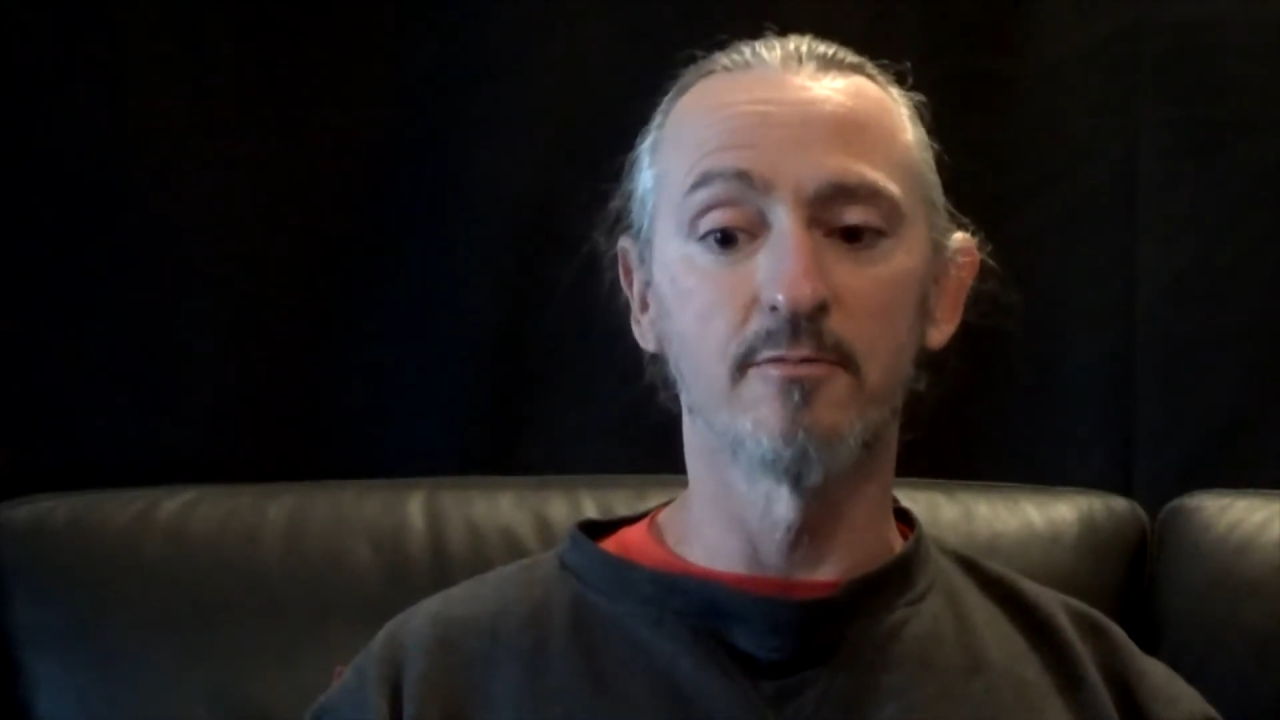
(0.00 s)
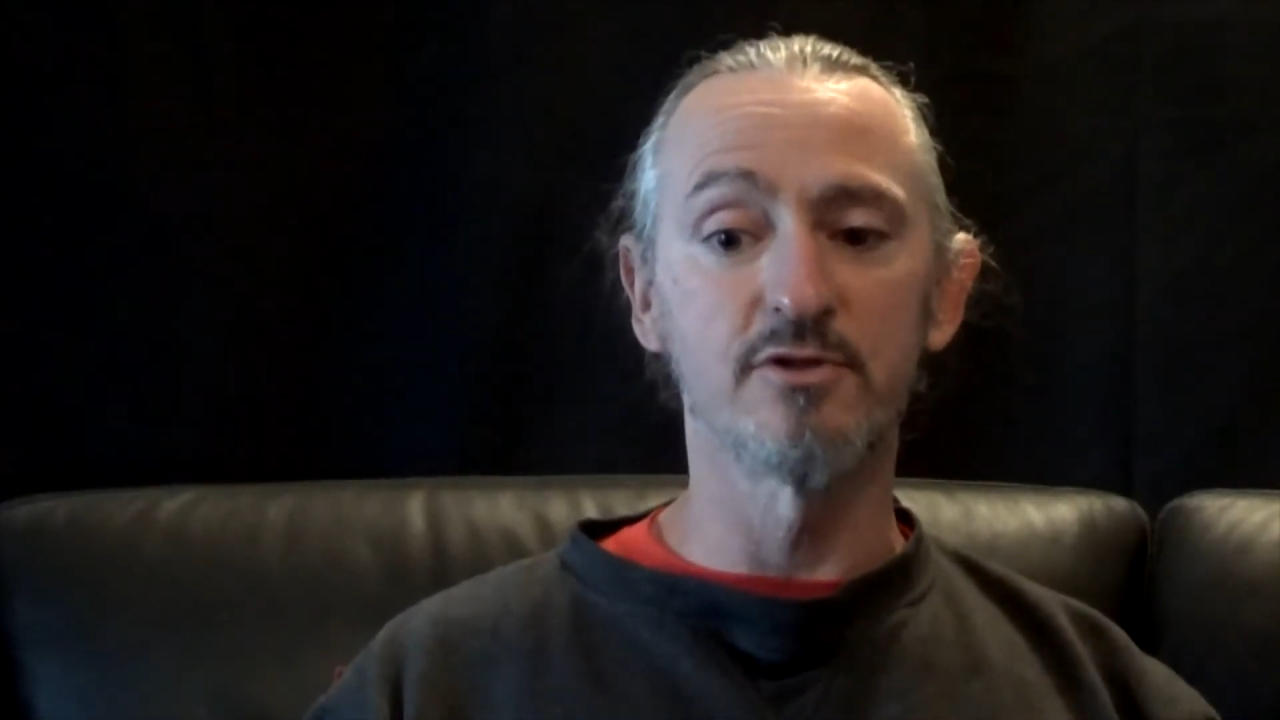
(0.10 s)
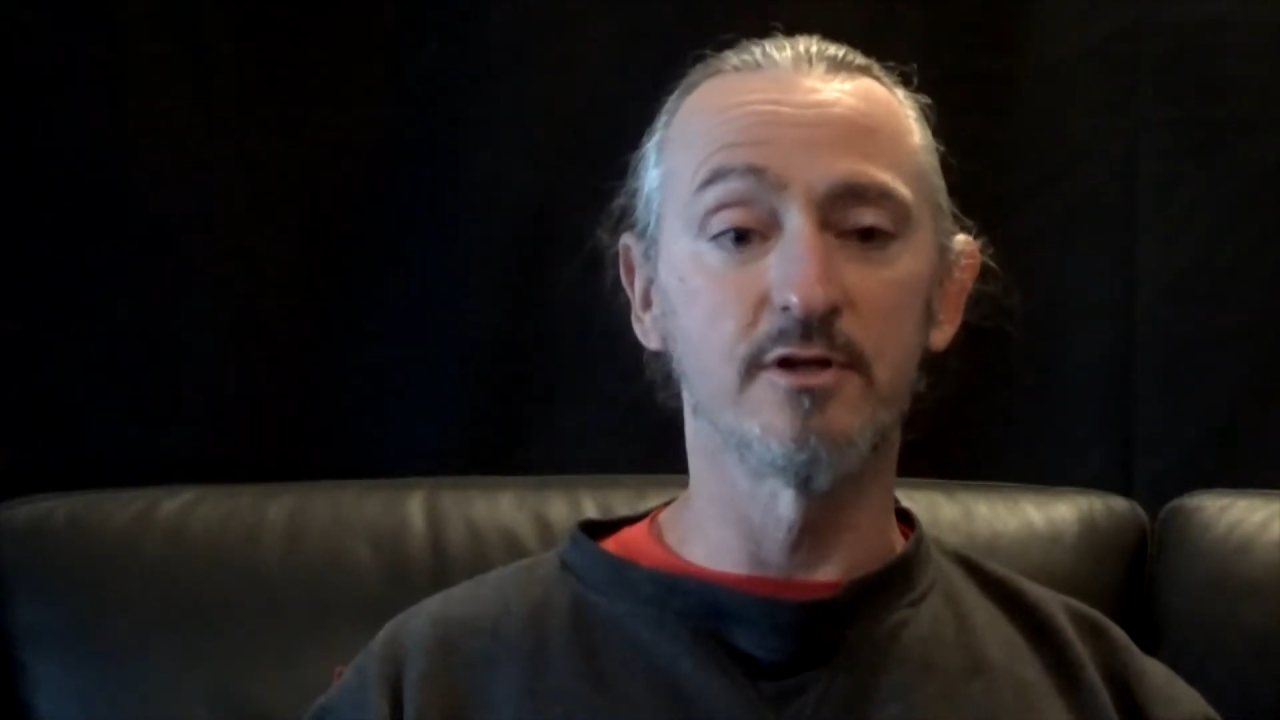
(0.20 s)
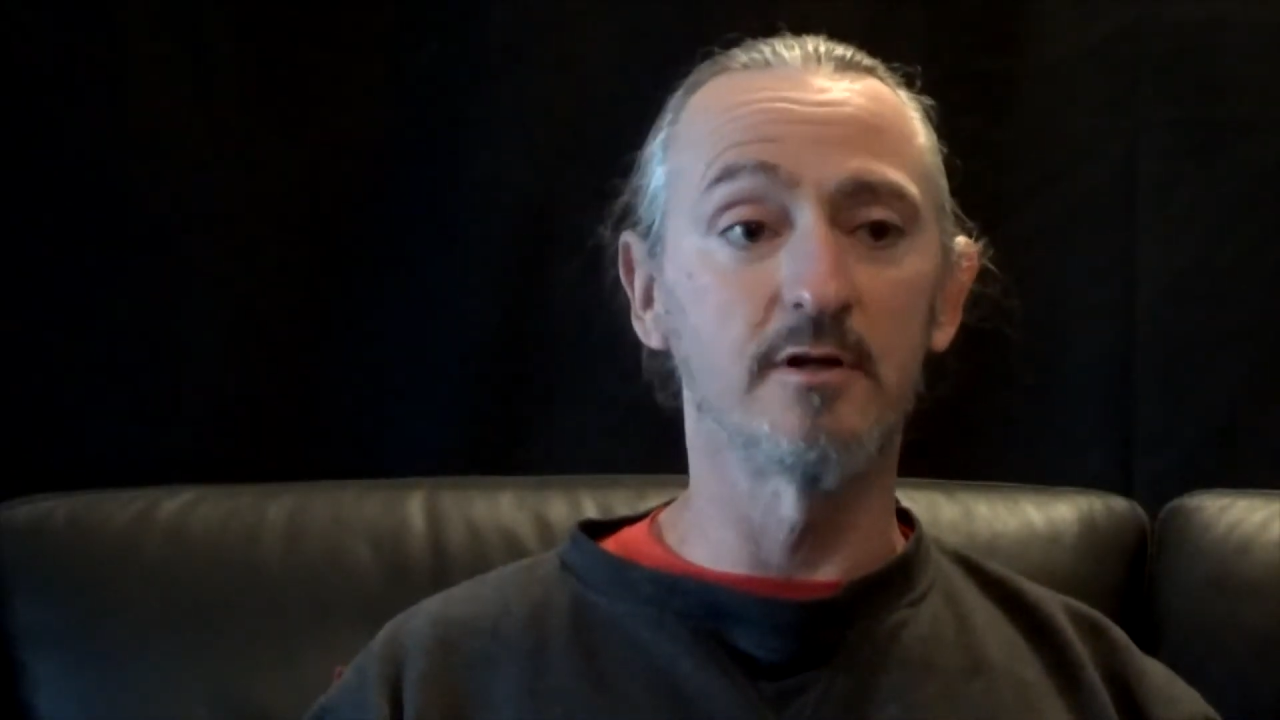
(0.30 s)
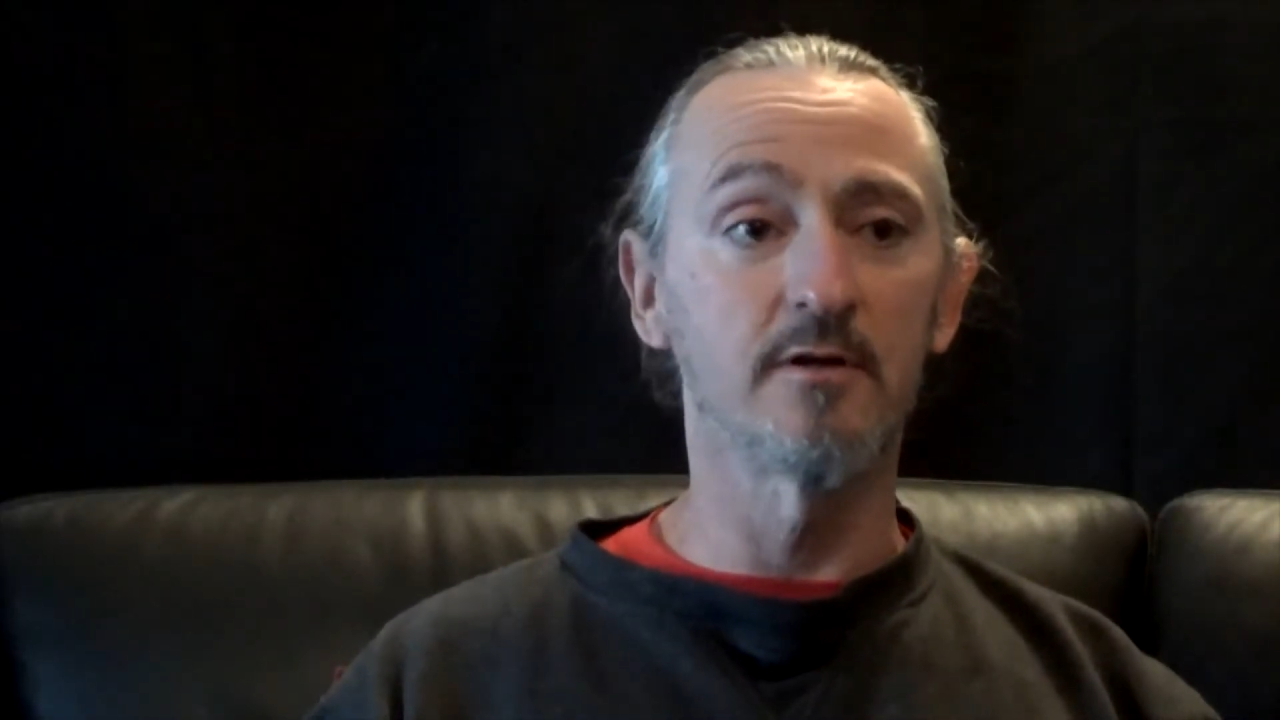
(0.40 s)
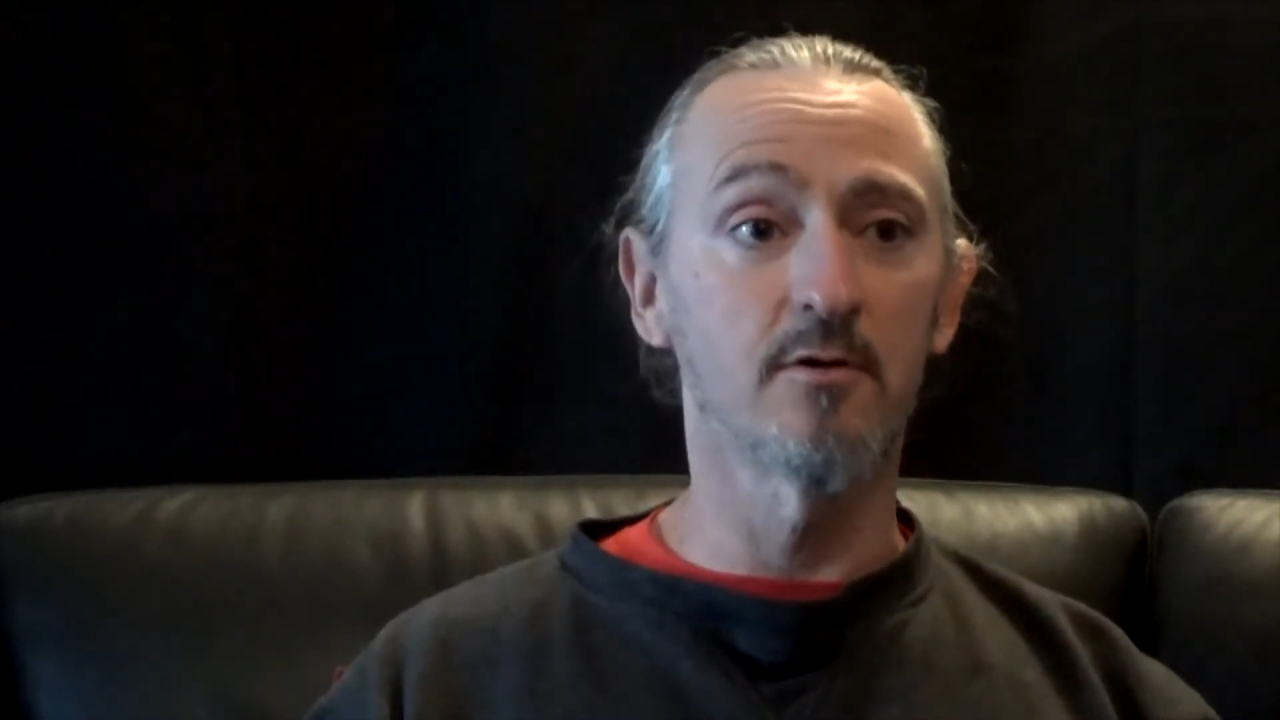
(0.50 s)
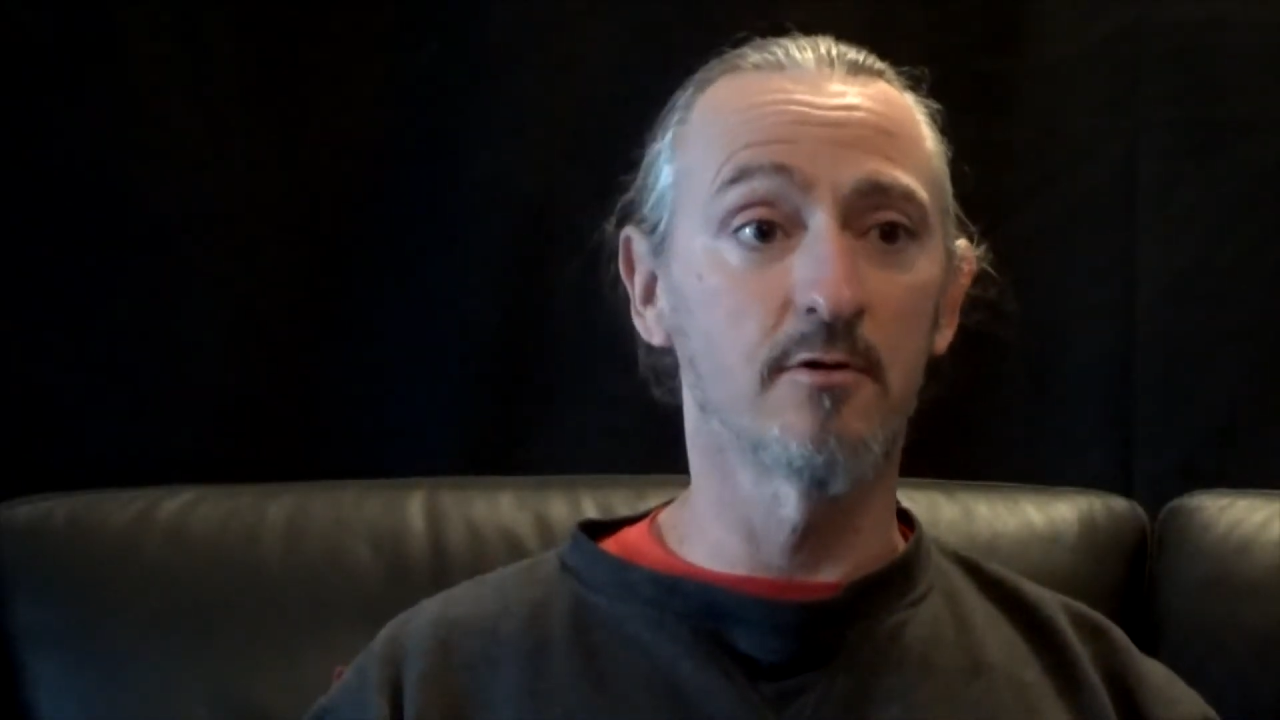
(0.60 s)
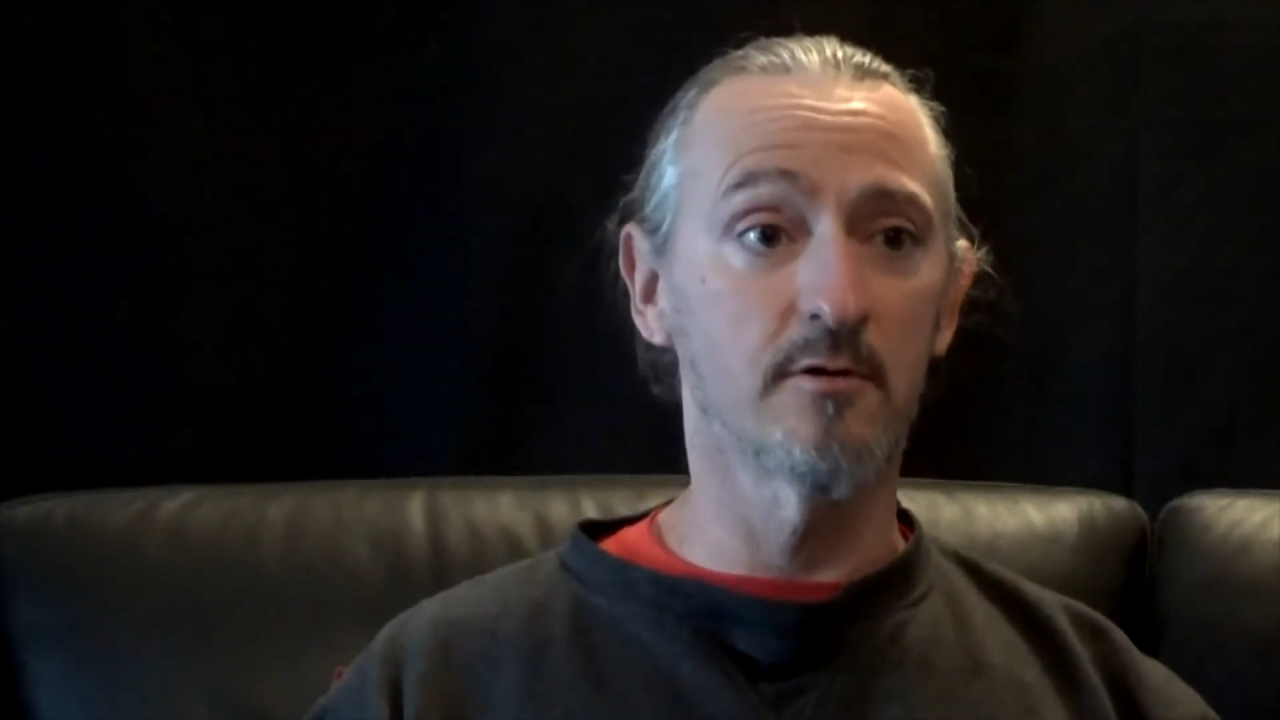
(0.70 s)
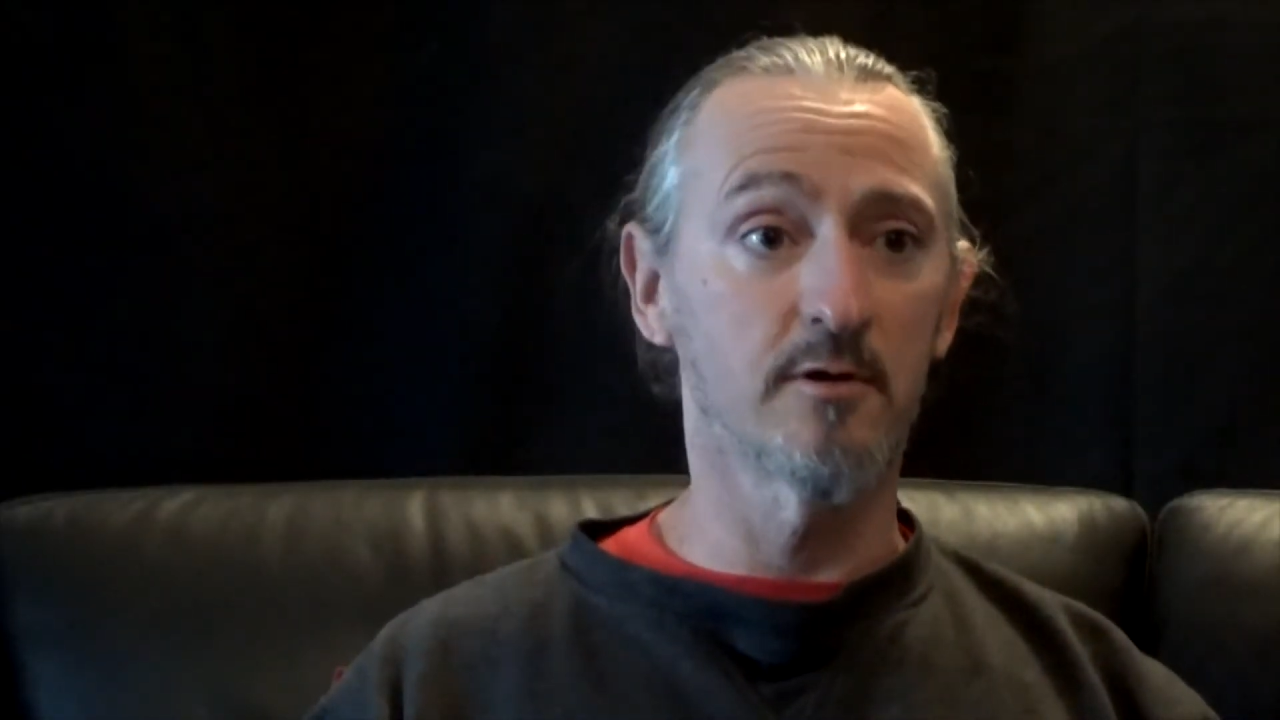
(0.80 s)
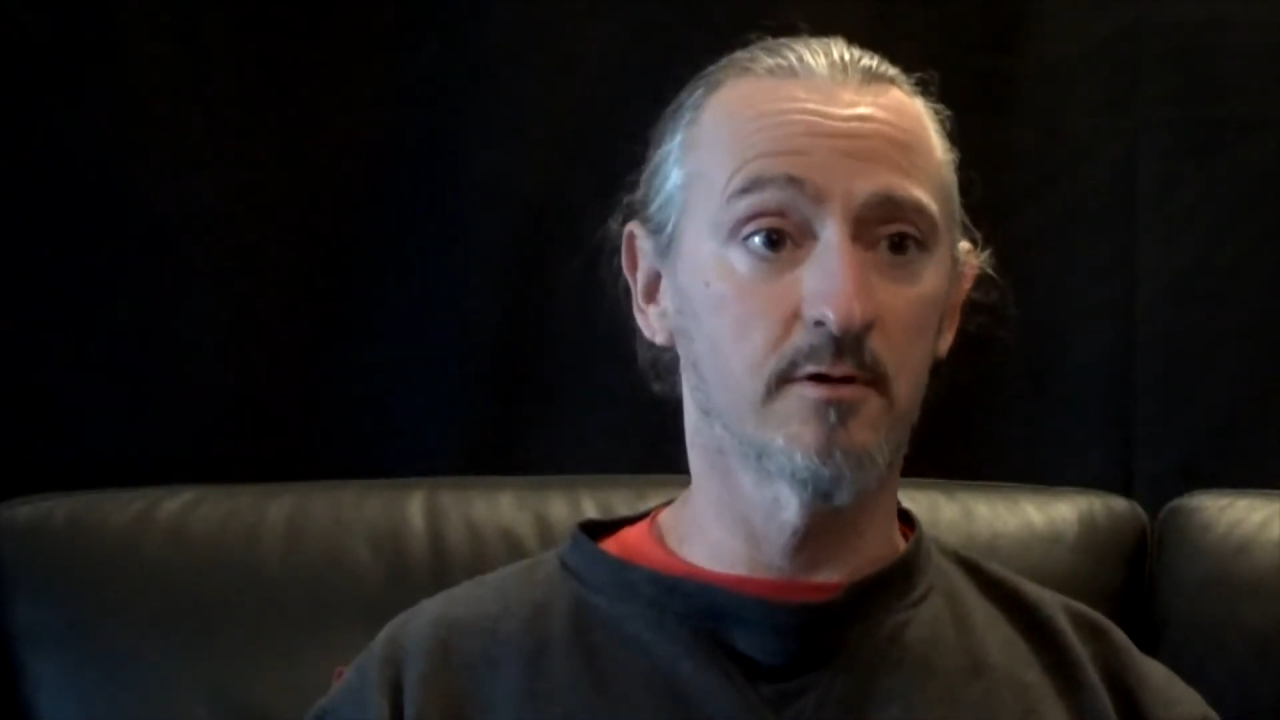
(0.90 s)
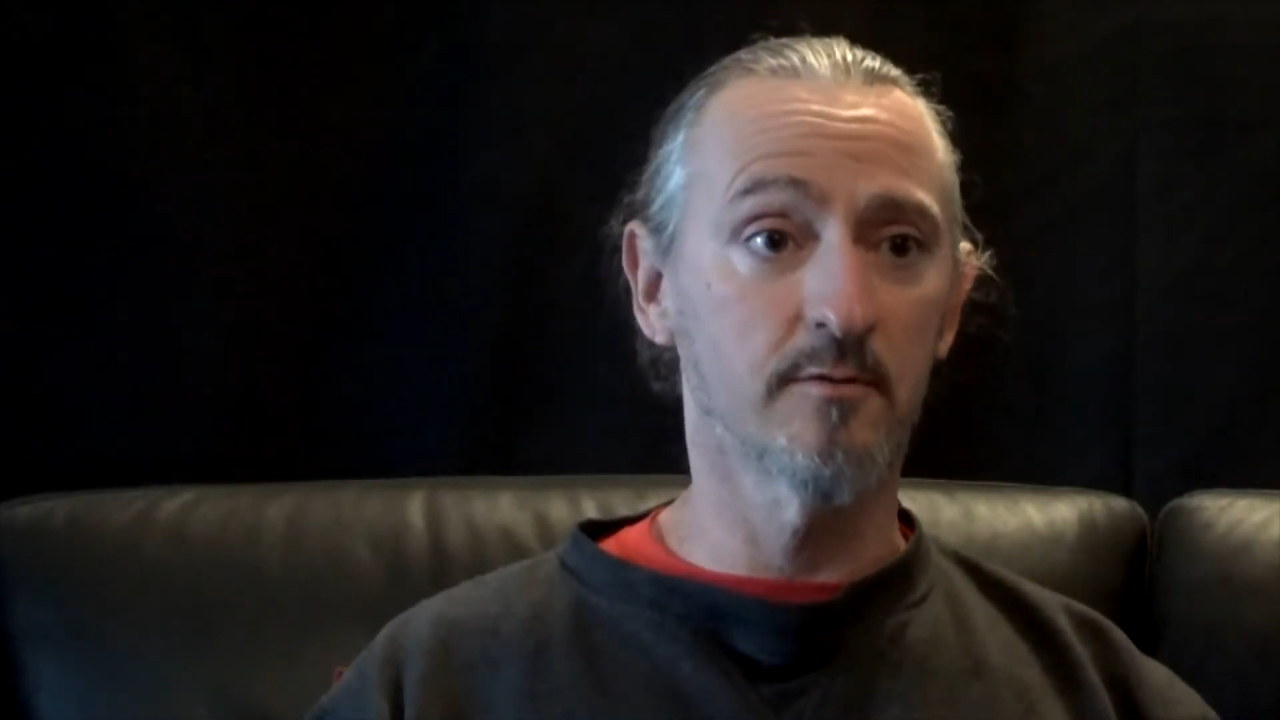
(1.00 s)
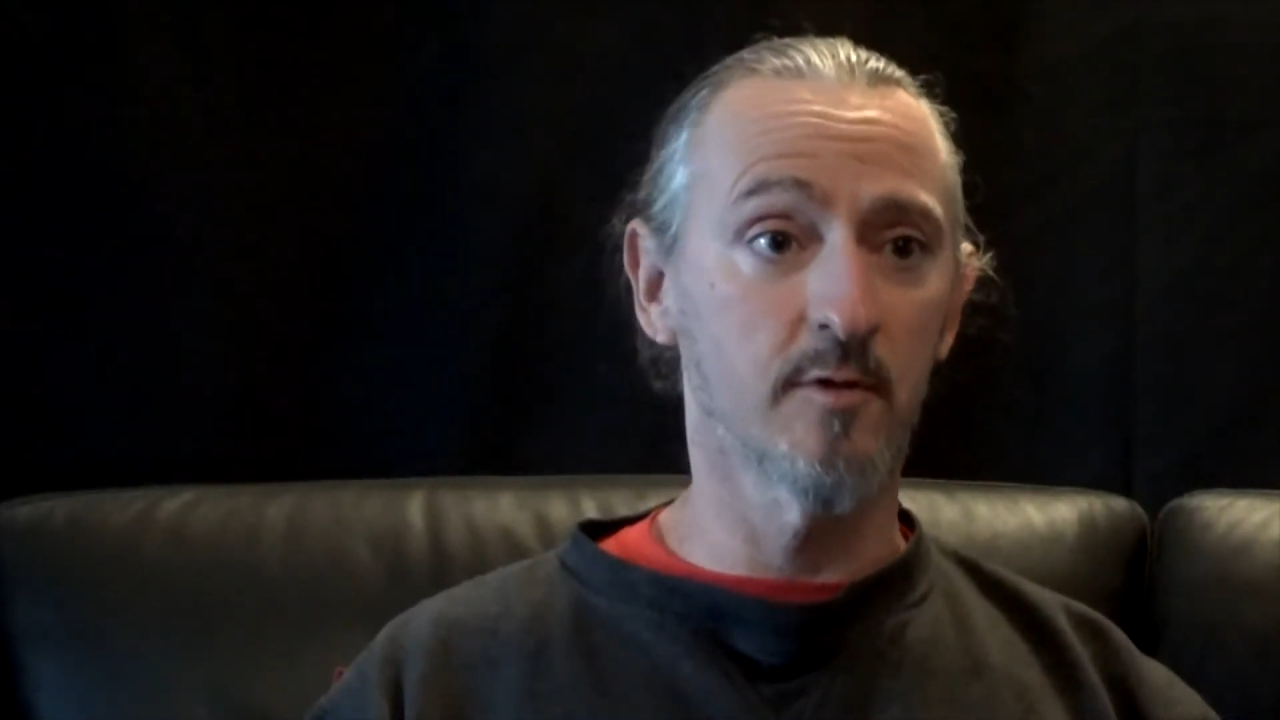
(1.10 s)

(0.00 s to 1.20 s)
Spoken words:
she heard a